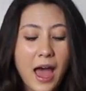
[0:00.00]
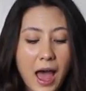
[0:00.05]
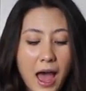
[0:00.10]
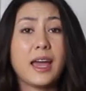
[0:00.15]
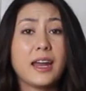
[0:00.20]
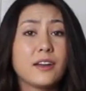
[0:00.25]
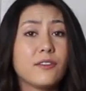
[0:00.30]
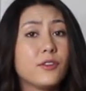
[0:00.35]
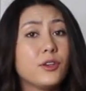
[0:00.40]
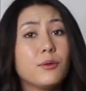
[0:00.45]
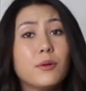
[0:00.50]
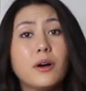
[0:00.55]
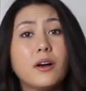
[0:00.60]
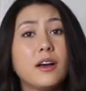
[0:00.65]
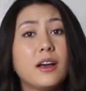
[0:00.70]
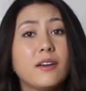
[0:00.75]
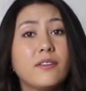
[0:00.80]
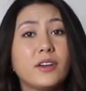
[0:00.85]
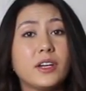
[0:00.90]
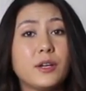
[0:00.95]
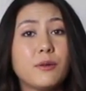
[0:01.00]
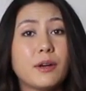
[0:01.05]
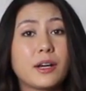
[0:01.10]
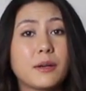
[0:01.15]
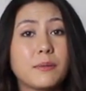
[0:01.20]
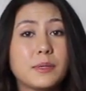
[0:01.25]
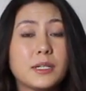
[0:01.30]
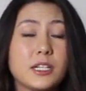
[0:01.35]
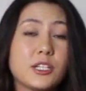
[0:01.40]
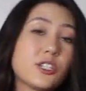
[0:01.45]
And if you all have any
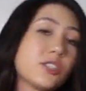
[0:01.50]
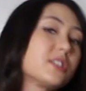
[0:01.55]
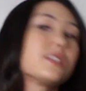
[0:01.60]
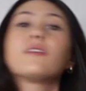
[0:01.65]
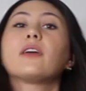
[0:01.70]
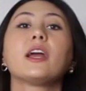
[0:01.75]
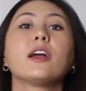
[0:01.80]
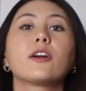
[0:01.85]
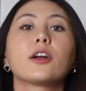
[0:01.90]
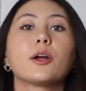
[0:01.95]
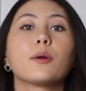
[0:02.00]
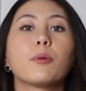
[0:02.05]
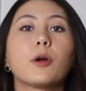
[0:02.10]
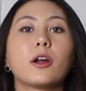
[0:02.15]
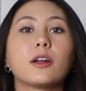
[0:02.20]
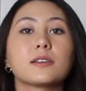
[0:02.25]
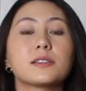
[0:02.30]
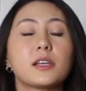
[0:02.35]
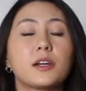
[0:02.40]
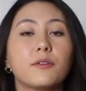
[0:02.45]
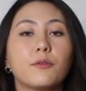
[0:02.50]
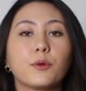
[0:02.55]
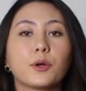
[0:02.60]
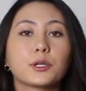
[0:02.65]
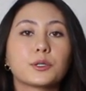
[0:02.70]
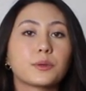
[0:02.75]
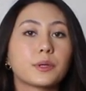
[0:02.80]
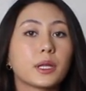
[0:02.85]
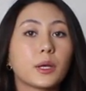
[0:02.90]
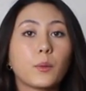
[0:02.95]
recommendations of hair care products that have
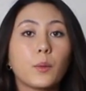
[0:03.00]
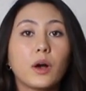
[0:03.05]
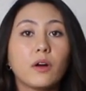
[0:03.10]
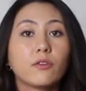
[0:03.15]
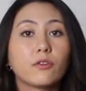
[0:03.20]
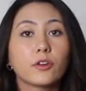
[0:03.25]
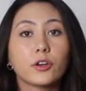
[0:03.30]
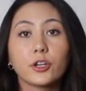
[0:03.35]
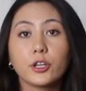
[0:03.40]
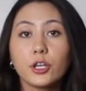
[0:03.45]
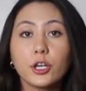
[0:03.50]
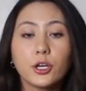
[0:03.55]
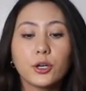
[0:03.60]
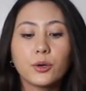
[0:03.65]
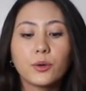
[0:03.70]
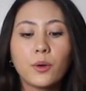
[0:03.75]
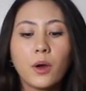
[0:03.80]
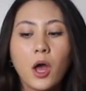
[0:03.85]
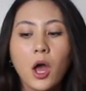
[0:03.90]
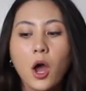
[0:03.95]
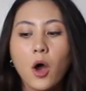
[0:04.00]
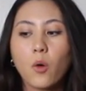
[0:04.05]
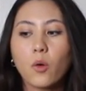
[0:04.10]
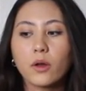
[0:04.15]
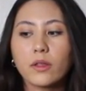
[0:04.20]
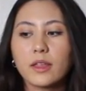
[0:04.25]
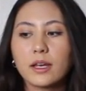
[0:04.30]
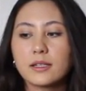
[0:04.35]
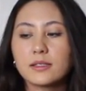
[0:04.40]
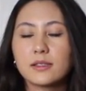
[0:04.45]
worked really well for you, or
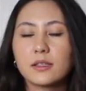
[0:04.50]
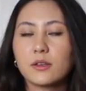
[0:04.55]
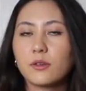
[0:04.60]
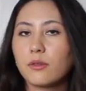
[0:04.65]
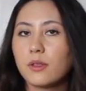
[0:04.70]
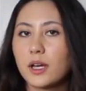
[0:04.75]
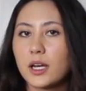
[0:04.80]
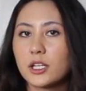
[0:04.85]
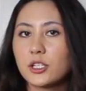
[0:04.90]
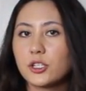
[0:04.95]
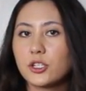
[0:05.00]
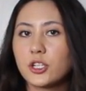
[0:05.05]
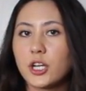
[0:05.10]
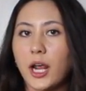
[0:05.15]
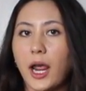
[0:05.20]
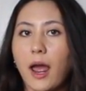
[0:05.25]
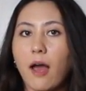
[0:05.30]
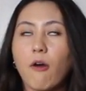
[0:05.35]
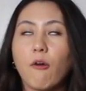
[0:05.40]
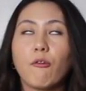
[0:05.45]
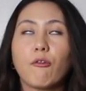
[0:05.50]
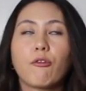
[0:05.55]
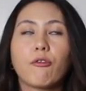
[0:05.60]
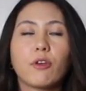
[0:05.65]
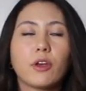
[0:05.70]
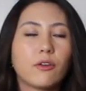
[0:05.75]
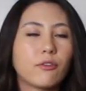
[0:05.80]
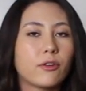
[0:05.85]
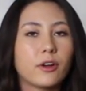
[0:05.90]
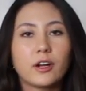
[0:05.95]
things that you think I should check out,
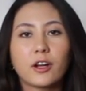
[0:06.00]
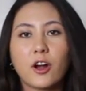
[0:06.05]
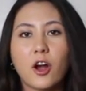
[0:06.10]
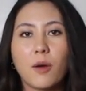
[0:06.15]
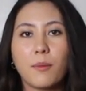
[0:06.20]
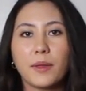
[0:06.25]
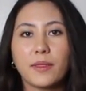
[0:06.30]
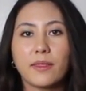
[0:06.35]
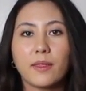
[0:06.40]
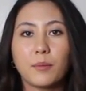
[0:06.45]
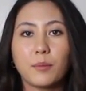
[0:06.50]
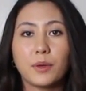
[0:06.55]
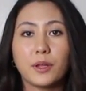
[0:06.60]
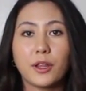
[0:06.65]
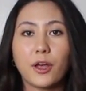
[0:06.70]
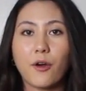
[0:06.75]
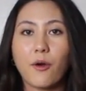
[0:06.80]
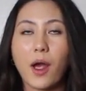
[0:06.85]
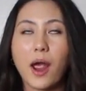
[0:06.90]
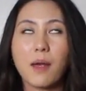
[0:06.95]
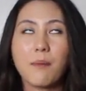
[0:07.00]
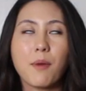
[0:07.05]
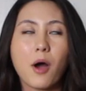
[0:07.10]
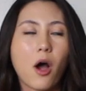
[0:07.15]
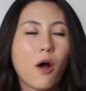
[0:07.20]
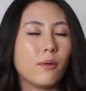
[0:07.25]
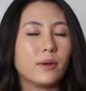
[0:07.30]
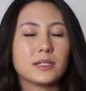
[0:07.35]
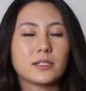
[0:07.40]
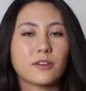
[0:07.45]
feel free to comment them below. I'm
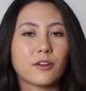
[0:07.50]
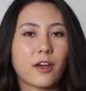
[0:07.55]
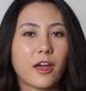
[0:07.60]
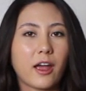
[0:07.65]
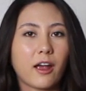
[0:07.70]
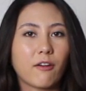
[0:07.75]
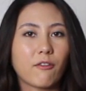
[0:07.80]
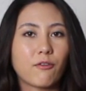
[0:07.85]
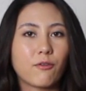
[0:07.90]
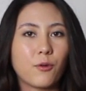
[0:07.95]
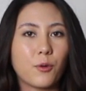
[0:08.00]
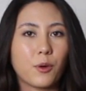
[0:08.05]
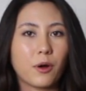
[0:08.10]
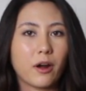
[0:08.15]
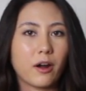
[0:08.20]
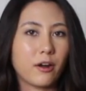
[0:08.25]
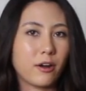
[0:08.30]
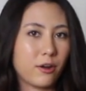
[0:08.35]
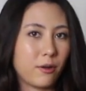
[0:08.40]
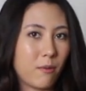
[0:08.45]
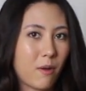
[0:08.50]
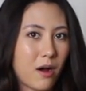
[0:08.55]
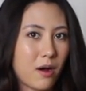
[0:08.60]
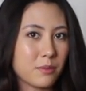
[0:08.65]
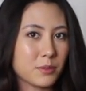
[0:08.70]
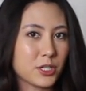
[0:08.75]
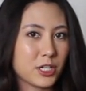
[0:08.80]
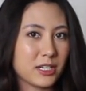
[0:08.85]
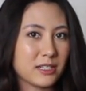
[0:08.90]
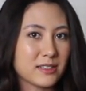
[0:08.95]
always looking for new
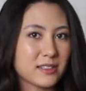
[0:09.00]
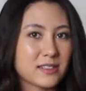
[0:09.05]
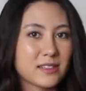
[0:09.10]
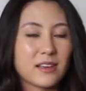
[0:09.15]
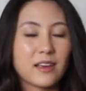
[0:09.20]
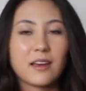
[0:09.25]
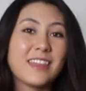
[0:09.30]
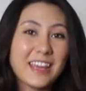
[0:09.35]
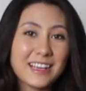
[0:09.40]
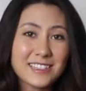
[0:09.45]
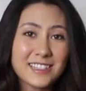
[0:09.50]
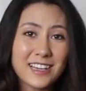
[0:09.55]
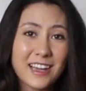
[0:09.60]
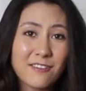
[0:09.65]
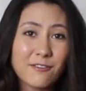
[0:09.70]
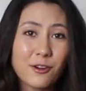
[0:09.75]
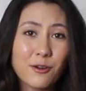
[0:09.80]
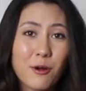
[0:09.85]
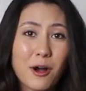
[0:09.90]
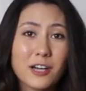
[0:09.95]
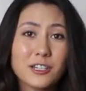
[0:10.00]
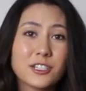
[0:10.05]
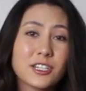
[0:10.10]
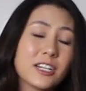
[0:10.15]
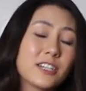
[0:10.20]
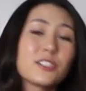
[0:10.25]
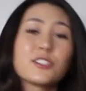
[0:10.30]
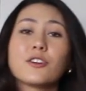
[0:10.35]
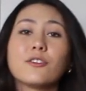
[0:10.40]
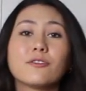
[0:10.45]
options. Thanks again for
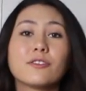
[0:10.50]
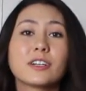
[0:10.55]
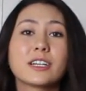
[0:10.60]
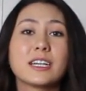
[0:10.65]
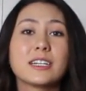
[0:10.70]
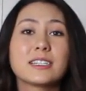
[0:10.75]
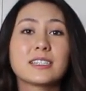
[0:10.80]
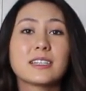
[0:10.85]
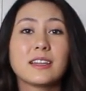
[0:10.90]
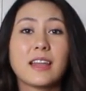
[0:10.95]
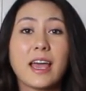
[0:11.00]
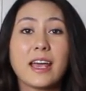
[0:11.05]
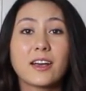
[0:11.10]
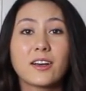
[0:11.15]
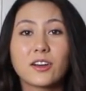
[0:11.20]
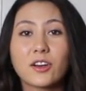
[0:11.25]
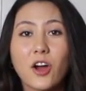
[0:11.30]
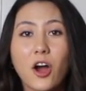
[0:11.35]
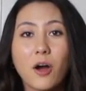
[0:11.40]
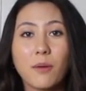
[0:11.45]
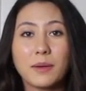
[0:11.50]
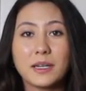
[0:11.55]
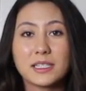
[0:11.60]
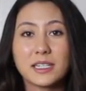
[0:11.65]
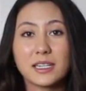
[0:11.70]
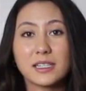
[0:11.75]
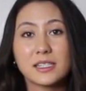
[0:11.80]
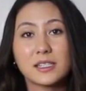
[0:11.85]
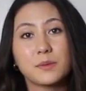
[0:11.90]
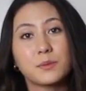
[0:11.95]
watching. Don't forget to like, comment,
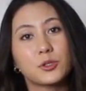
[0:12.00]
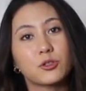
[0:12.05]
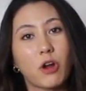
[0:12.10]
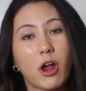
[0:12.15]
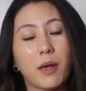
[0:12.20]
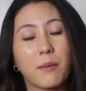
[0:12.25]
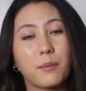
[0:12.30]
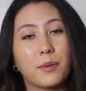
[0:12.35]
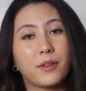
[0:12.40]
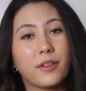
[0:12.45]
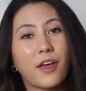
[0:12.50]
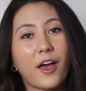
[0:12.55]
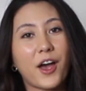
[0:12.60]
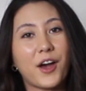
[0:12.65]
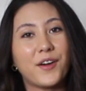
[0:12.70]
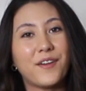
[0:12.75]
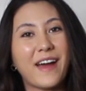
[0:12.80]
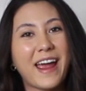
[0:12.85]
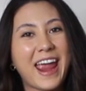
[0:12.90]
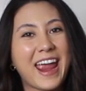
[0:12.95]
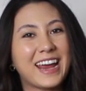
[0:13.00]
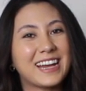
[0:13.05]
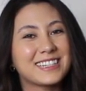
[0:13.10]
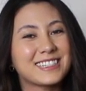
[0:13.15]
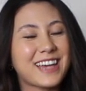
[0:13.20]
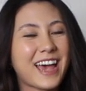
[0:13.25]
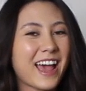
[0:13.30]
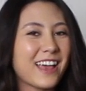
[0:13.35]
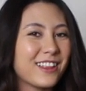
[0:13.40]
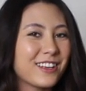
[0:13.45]
and subscribe below, and
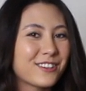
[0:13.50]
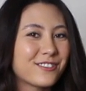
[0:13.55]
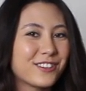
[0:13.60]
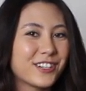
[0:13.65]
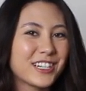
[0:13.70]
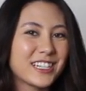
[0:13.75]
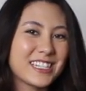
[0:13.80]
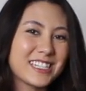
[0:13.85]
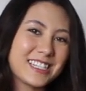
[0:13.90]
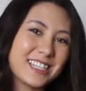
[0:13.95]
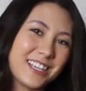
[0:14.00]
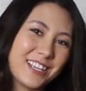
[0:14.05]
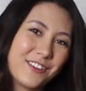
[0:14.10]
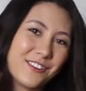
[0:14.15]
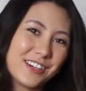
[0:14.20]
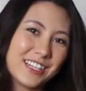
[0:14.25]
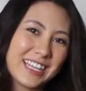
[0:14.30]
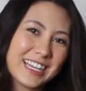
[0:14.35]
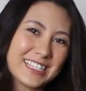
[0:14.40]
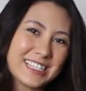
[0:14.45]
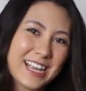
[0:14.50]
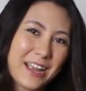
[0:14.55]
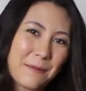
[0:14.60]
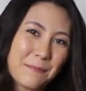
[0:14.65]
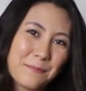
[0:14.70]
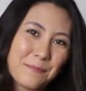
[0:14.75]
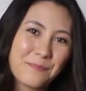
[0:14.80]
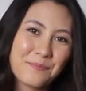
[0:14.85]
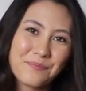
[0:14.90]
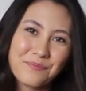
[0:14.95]
I look forward to seeing you all next
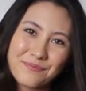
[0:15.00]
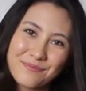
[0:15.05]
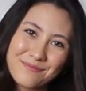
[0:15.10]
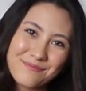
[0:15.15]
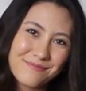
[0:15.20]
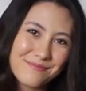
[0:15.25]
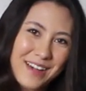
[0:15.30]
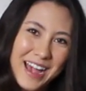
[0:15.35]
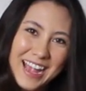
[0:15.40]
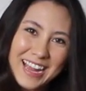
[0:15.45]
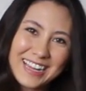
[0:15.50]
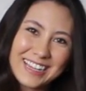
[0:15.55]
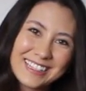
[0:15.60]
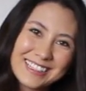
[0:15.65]
time. Bye.